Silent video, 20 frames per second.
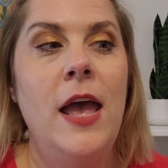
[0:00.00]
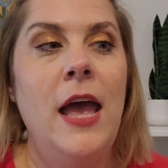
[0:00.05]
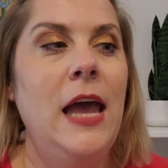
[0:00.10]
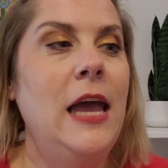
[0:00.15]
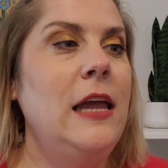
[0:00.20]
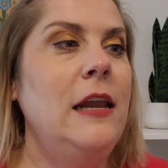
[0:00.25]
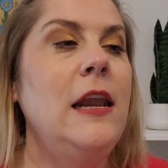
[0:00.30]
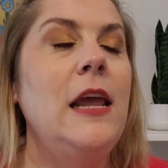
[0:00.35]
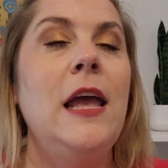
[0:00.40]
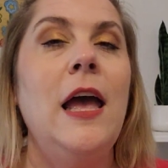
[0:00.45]

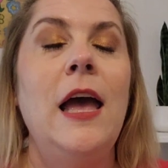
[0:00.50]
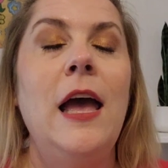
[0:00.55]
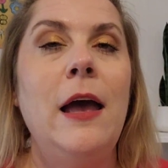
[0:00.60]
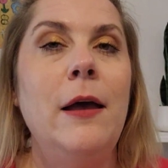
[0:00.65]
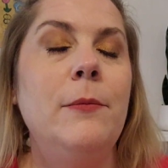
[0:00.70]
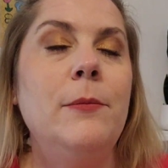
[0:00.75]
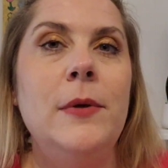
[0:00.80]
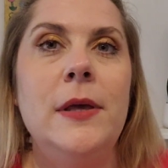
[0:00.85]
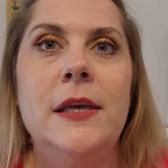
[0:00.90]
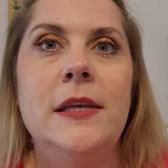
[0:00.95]
and
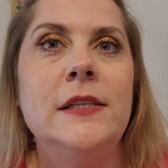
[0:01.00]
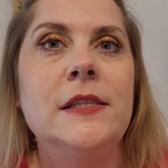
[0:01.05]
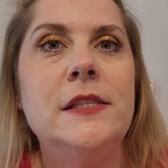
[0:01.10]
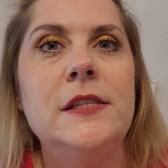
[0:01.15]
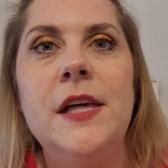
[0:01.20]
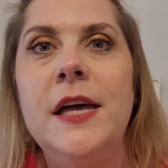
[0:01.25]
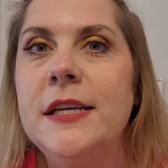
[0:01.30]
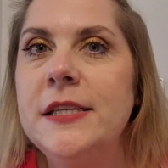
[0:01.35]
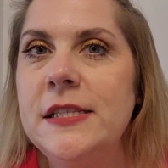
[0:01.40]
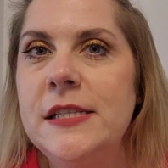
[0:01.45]
um, it's
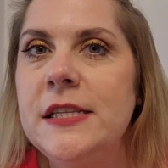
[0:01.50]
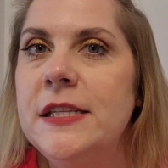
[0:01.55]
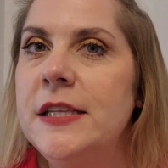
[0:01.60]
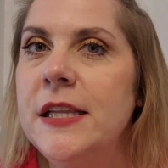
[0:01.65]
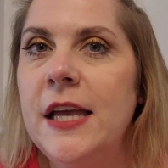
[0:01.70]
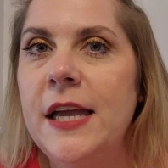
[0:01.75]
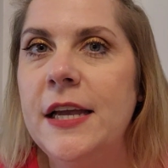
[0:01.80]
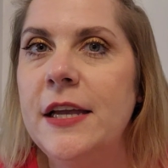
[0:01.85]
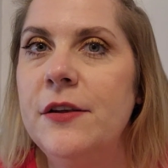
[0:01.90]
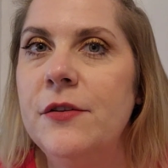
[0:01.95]
less than
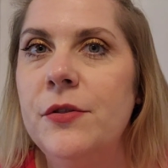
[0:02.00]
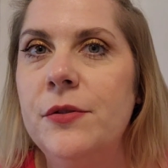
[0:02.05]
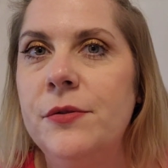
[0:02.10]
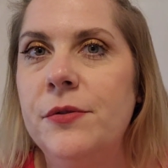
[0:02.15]
like